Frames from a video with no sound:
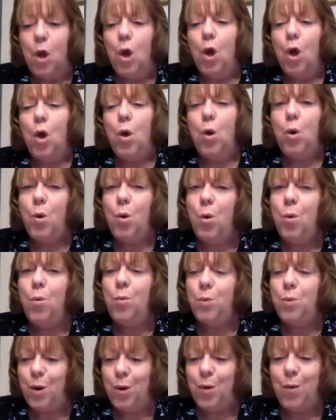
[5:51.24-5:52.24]
Who
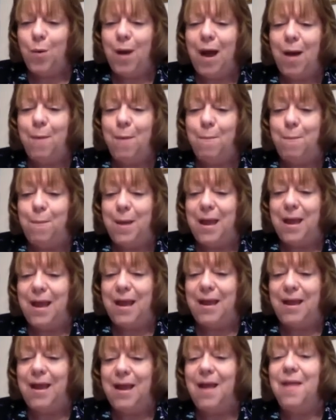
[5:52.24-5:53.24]
knew how
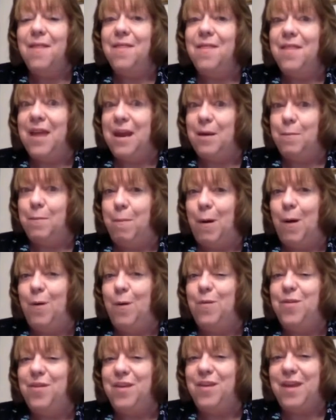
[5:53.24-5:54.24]
big they'd
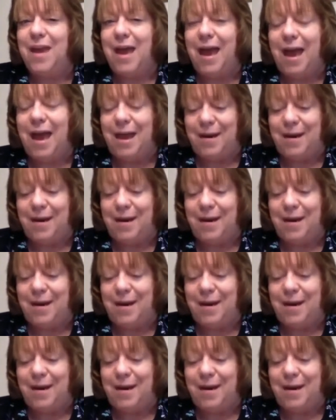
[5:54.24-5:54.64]
both get?